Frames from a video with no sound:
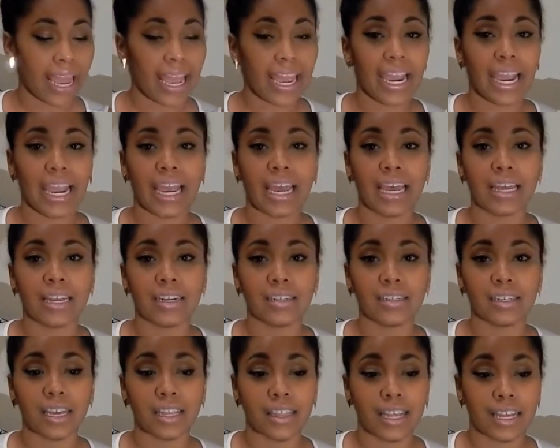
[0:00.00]

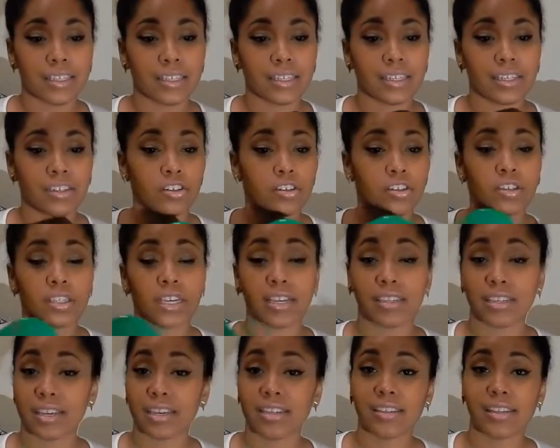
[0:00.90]
and it's just
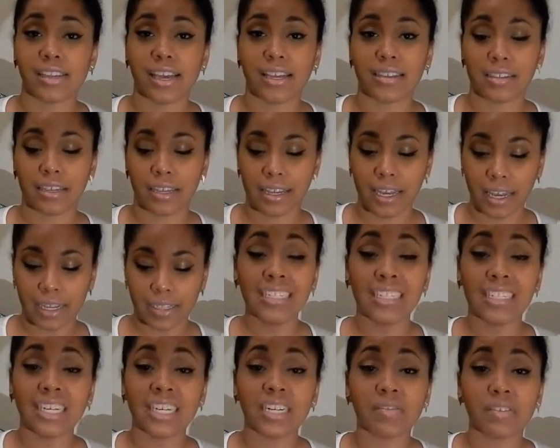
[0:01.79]
as easy as it gets.
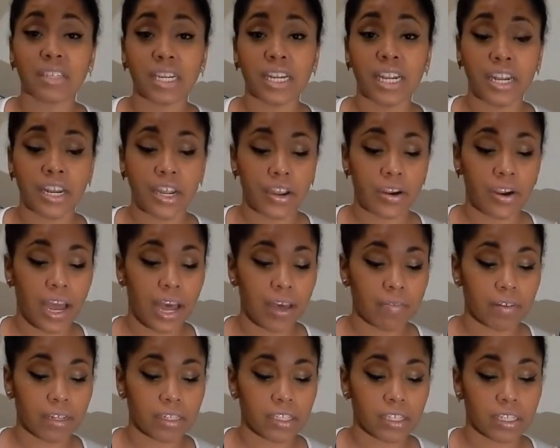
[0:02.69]
Instead of sitting here
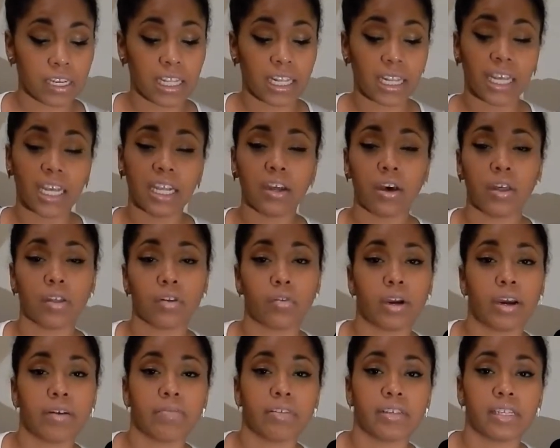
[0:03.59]
having to clean all the
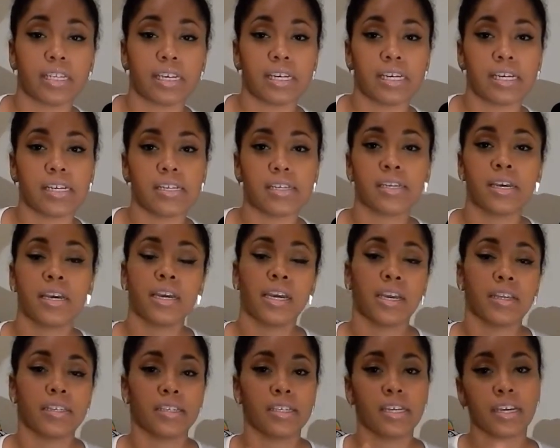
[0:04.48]
crevices,
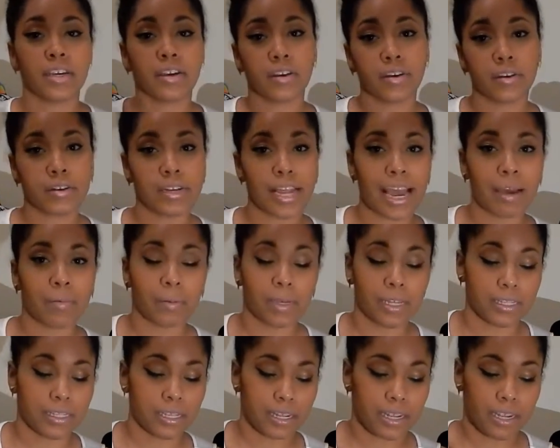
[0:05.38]
stick your
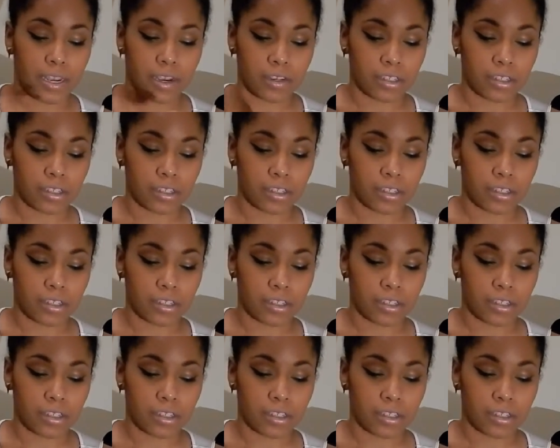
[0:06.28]
napkins in